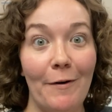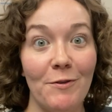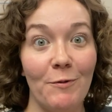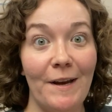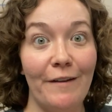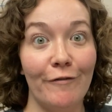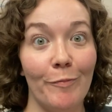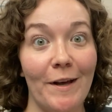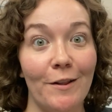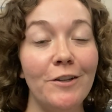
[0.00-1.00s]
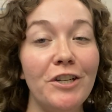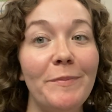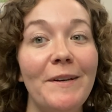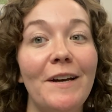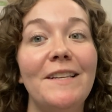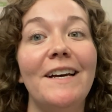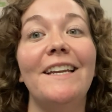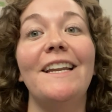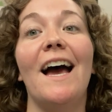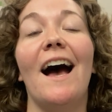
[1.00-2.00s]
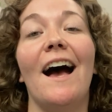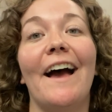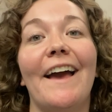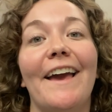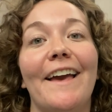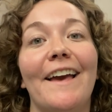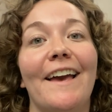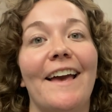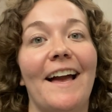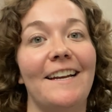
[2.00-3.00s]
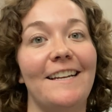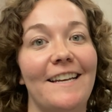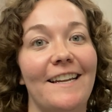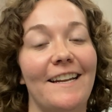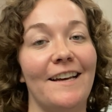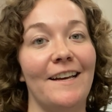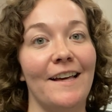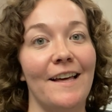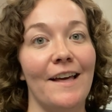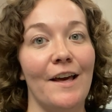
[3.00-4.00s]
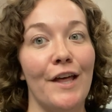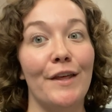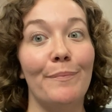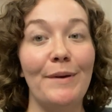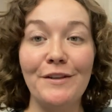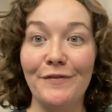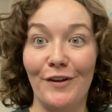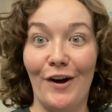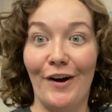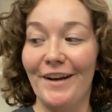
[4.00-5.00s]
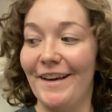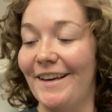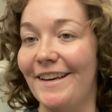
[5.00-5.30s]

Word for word: I was waiting for my laundry to be done, I edited the beach vlog.